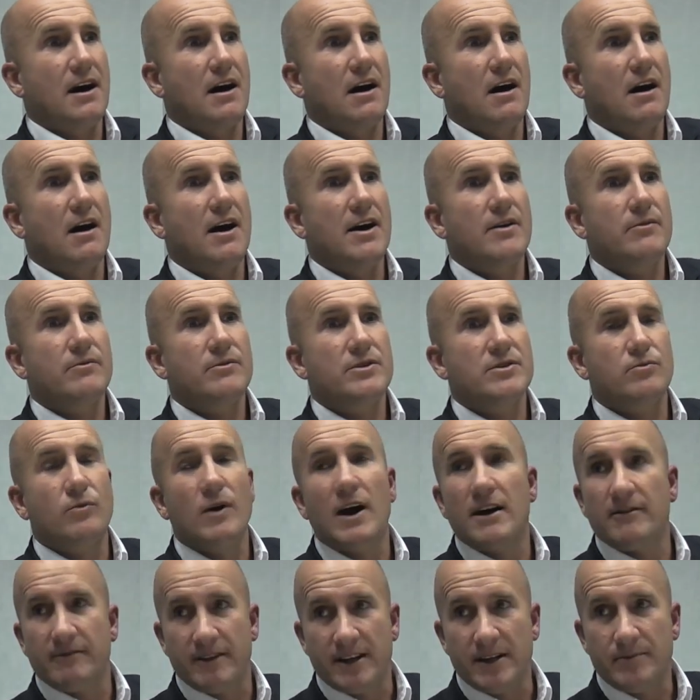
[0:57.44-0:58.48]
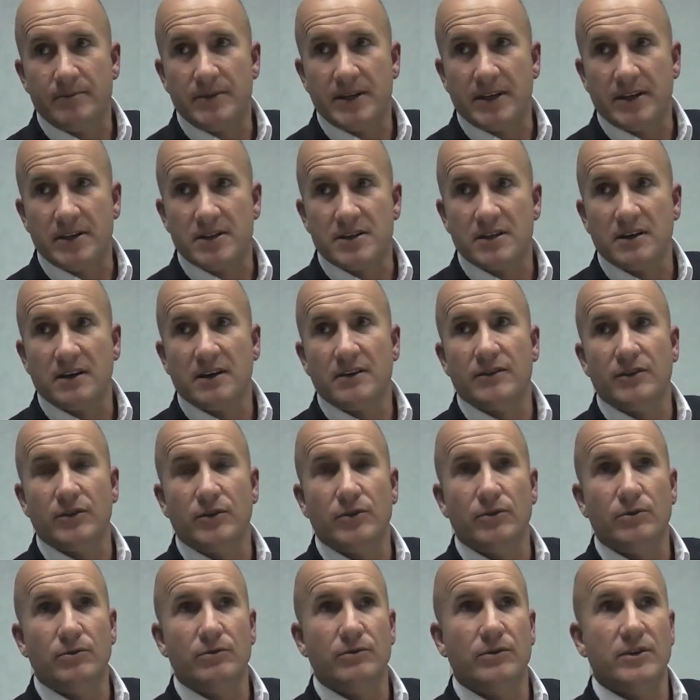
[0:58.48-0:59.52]
I was worried because I
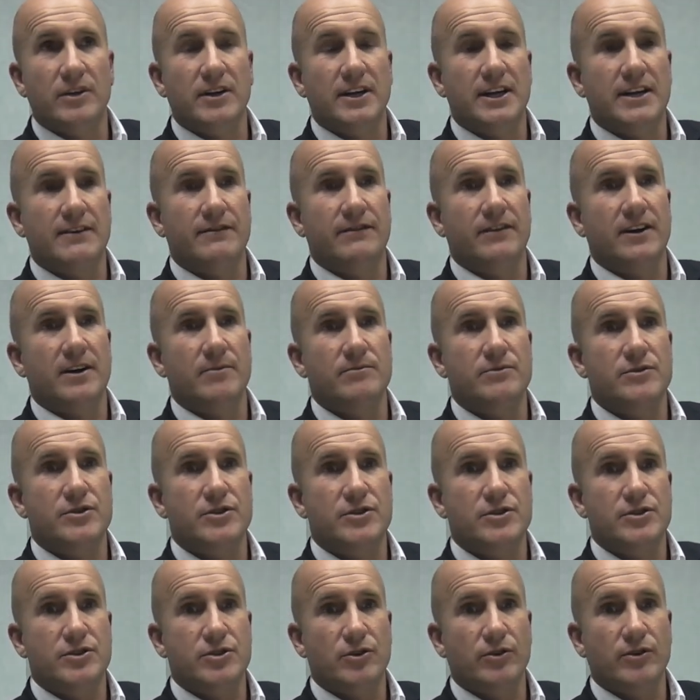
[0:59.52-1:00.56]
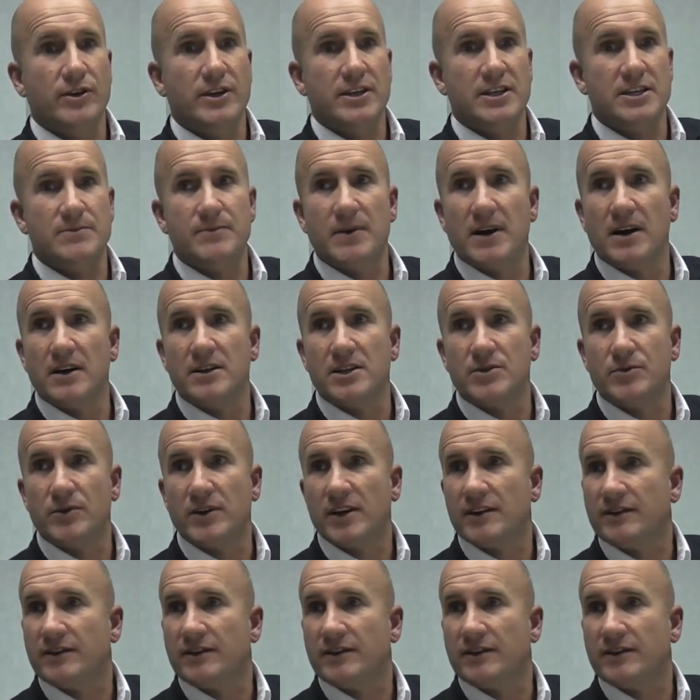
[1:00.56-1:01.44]
thought that if I'm joining Spartans, would I